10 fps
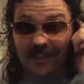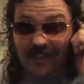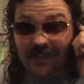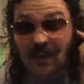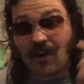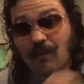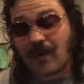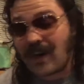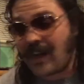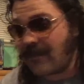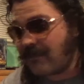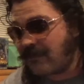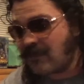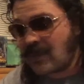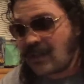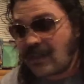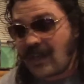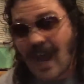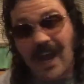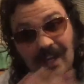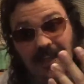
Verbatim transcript: it though, but and I